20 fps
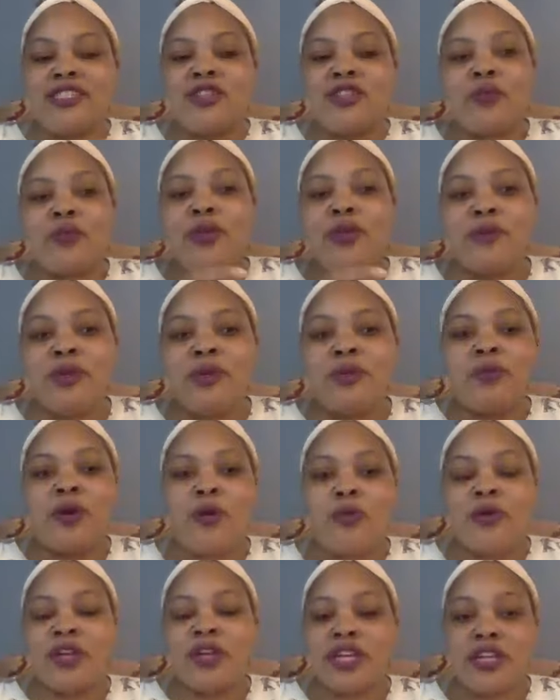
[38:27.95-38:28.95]
And so we
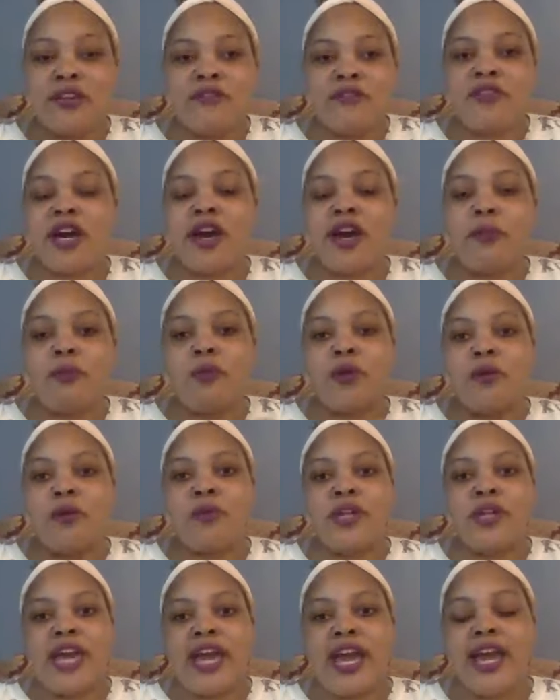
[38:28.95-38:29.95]
won't give up
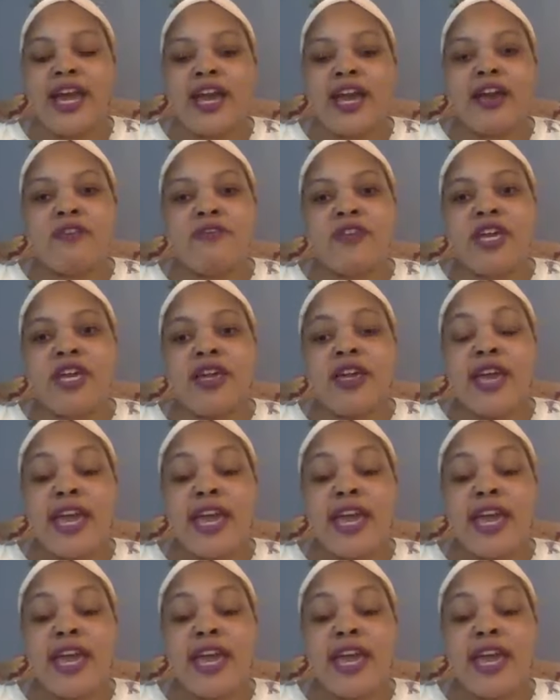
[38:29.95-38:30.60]
what we have.